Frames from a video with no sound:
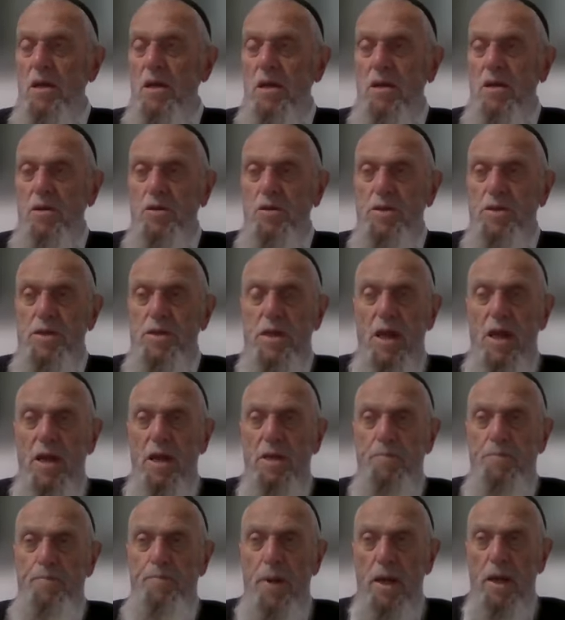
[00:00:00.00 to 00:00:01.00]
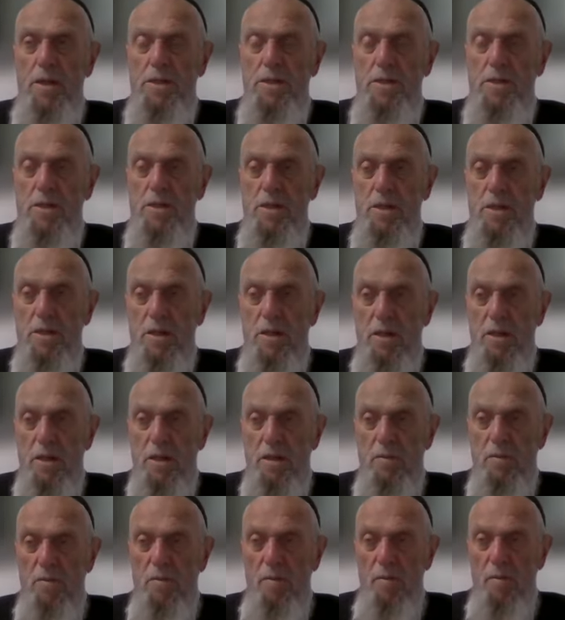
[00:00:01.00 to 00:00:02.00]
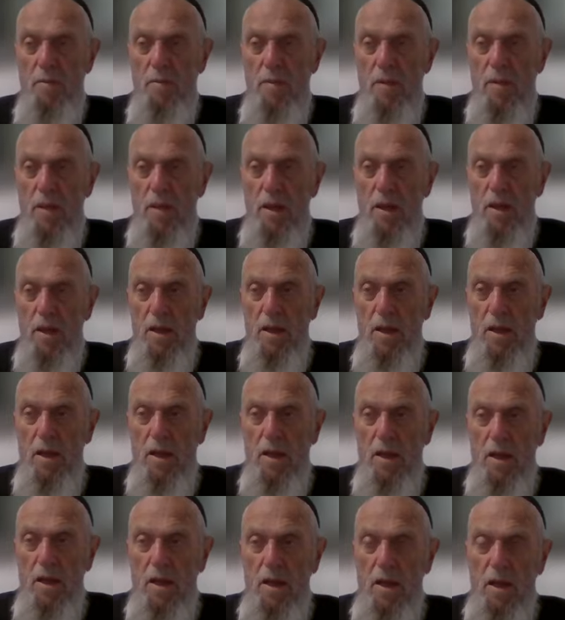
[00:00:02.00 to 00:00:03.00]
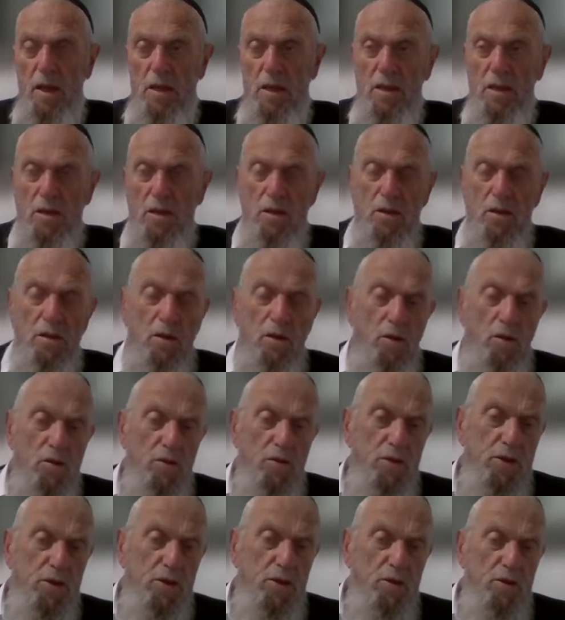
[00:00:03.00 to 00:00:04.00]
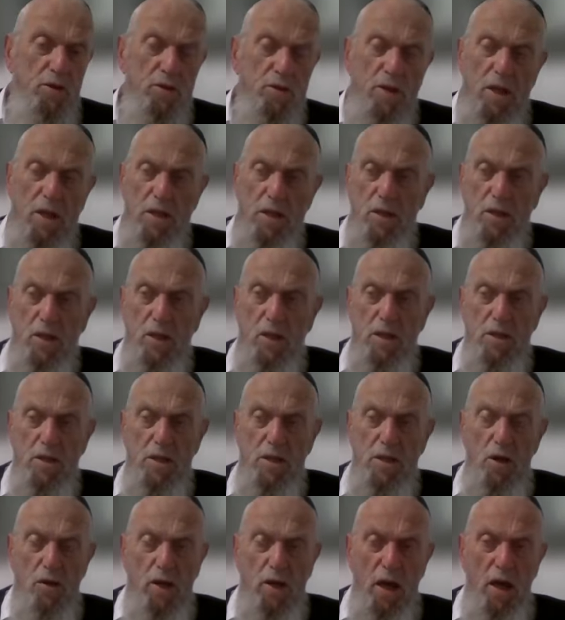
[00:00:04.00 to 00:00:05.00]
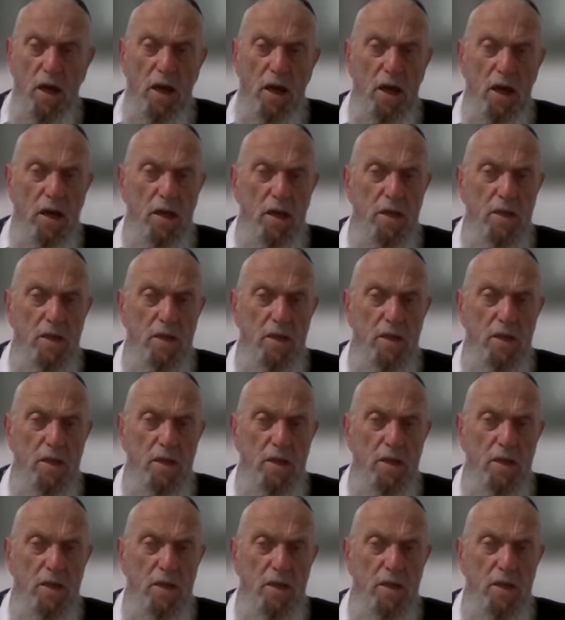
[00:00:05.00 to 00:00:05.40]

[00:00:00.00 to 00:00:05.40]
you see a person and he looks you that he's okay,